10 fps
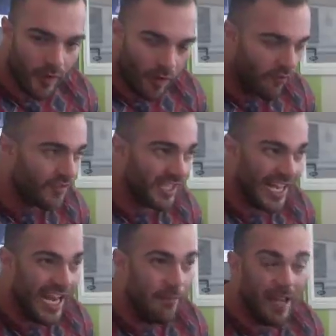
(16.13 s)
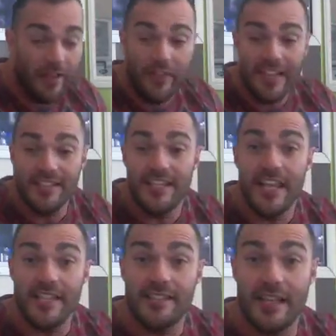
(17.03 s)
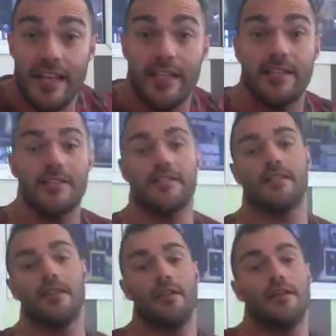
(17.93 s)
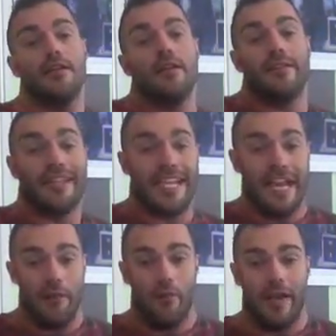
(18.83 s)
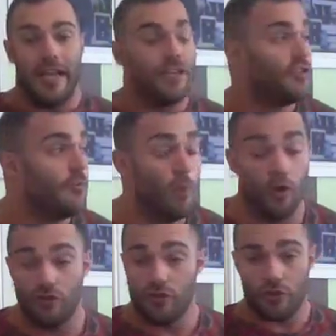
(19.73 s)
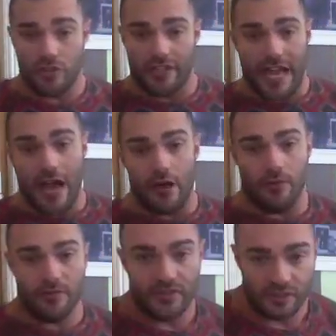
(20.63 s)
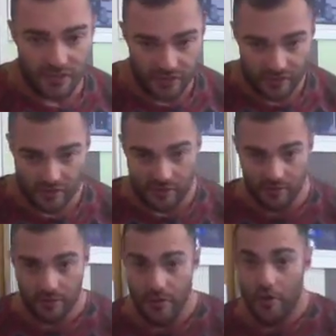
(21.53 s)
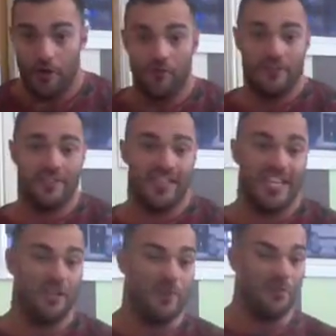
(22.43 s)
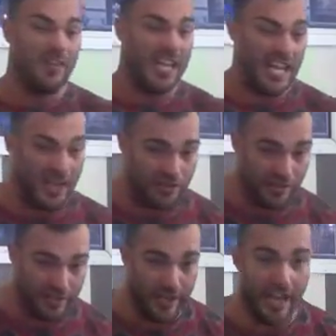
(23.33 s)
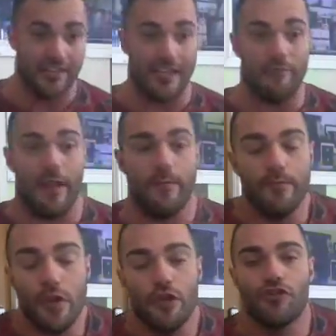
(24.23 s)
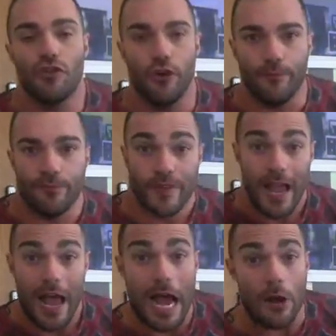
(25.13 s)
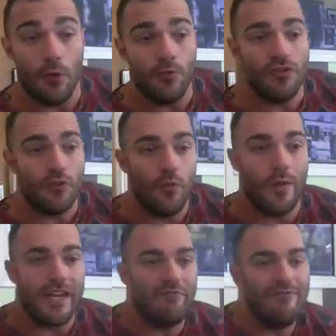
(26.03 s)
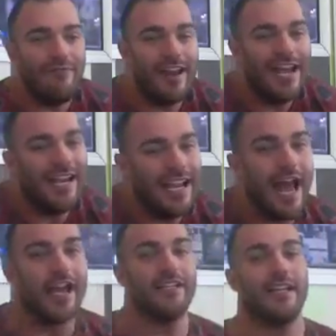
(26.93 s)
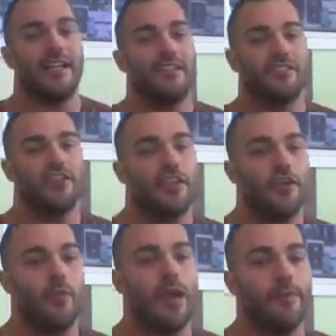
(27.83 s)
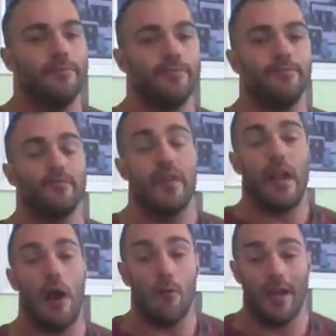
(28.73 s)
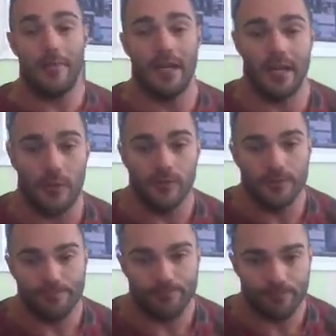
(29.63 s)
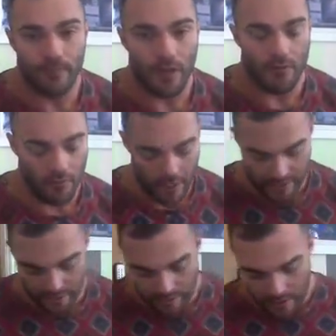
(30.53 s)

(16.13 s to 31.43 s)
Obviously, email these days is the gateway to more social accounts, obviously communication, etc. So, how do we really ideally secure our email account? Right,